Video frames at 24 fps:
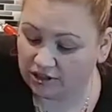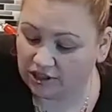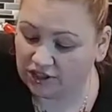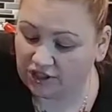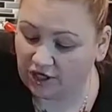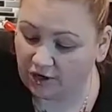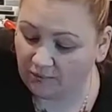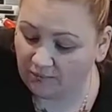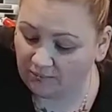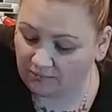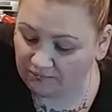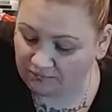
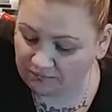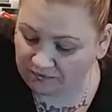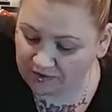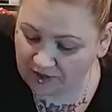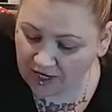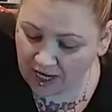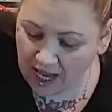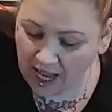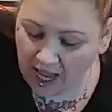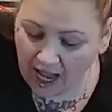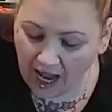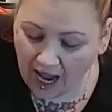So
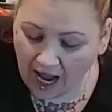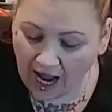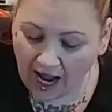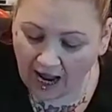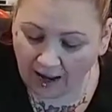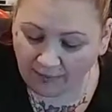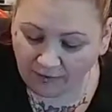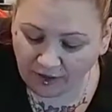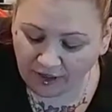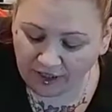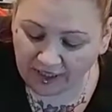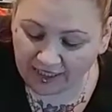
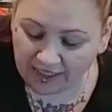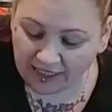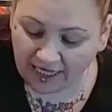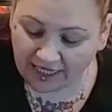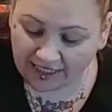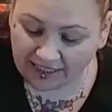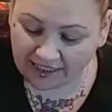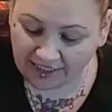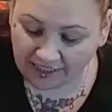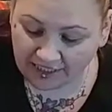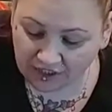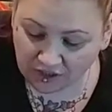I'm gonna
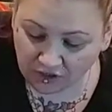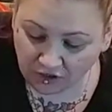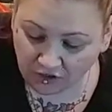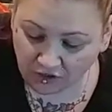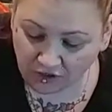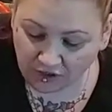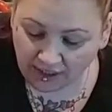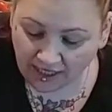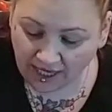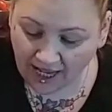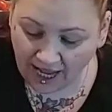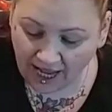let this
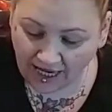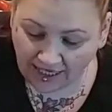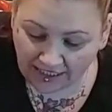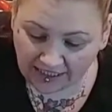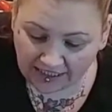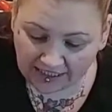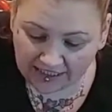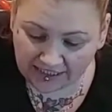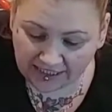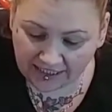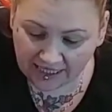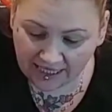cook, guys.
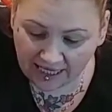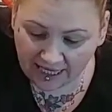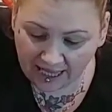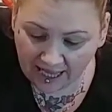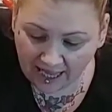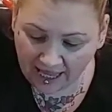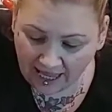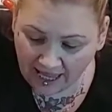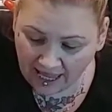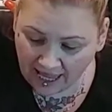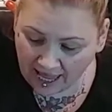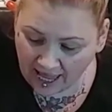
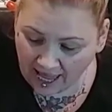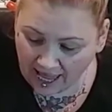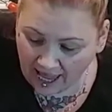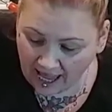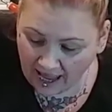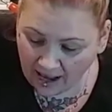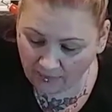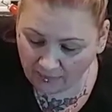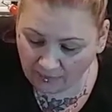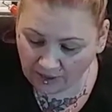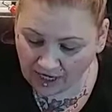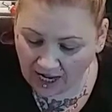
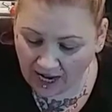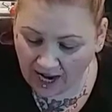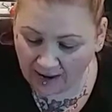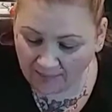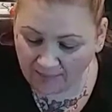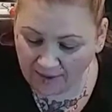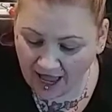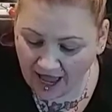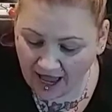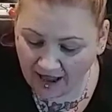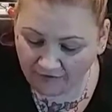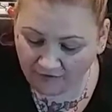And when
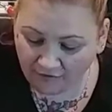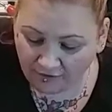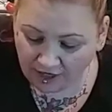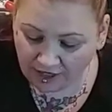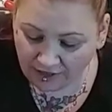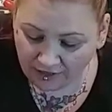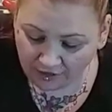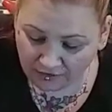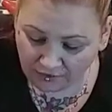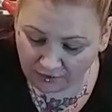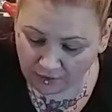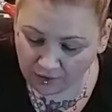I'm
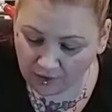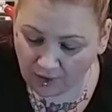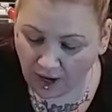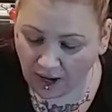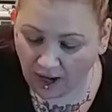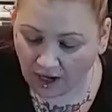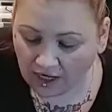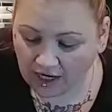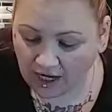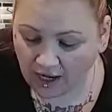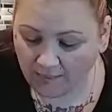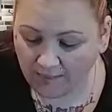halfway through,
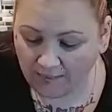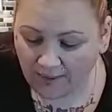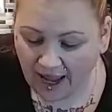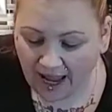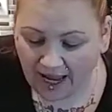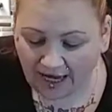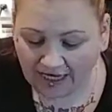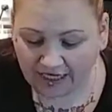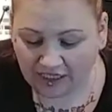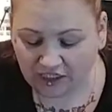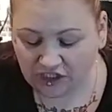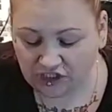I'll come
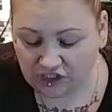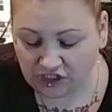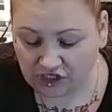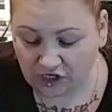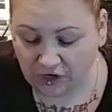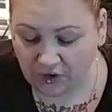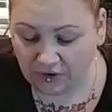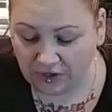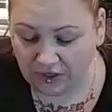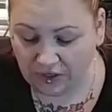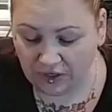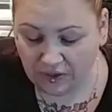back and
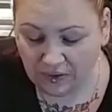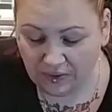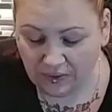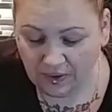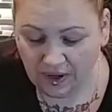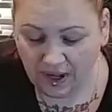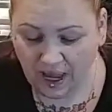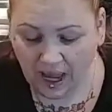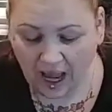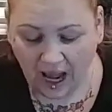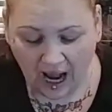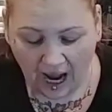show you.
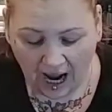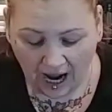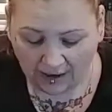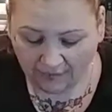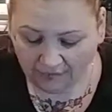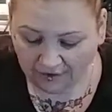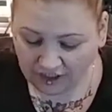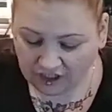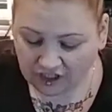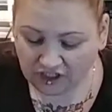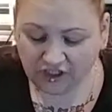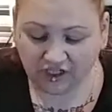I
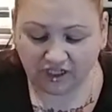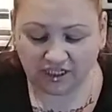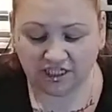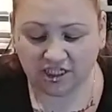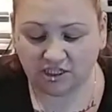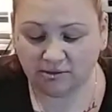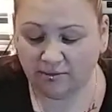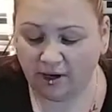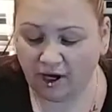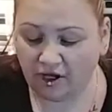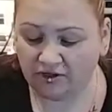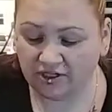wish you could
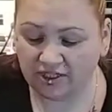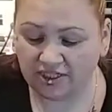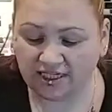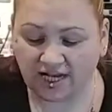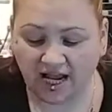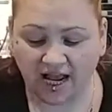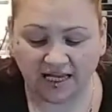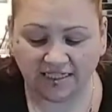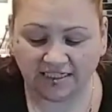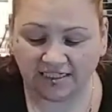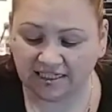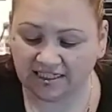smell this,
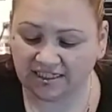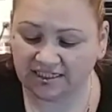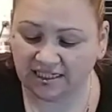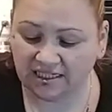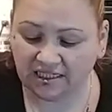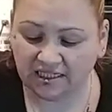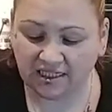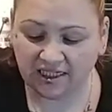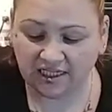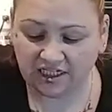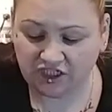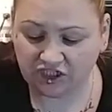guys. It's
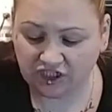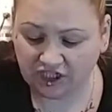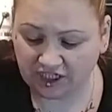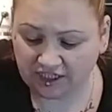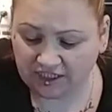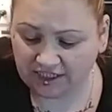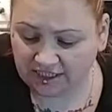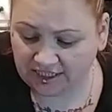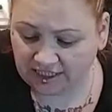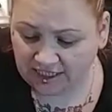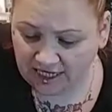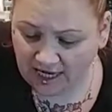
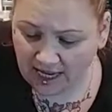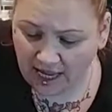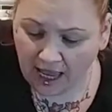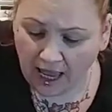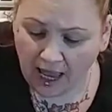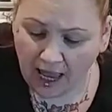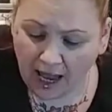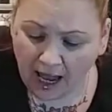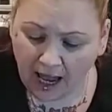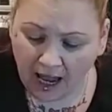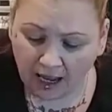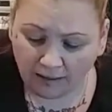delicious.
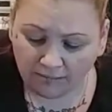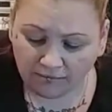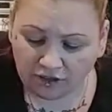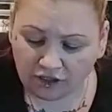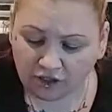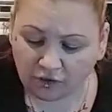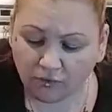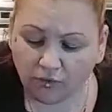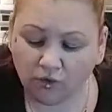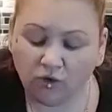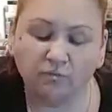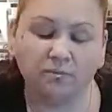
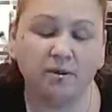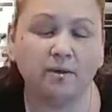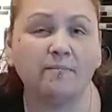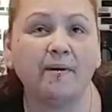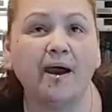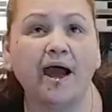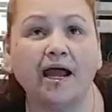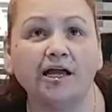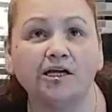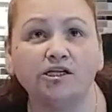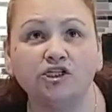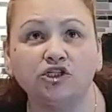So we'll be
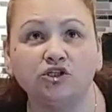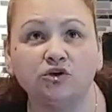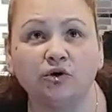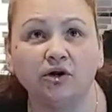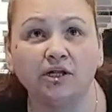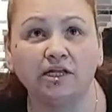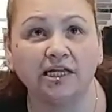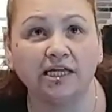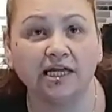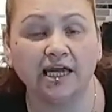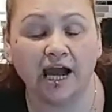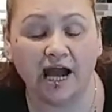back
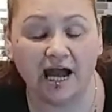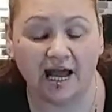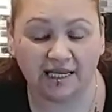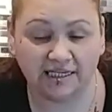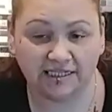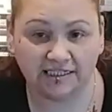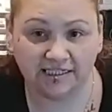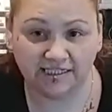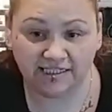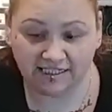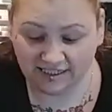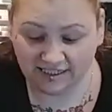shortly, guys.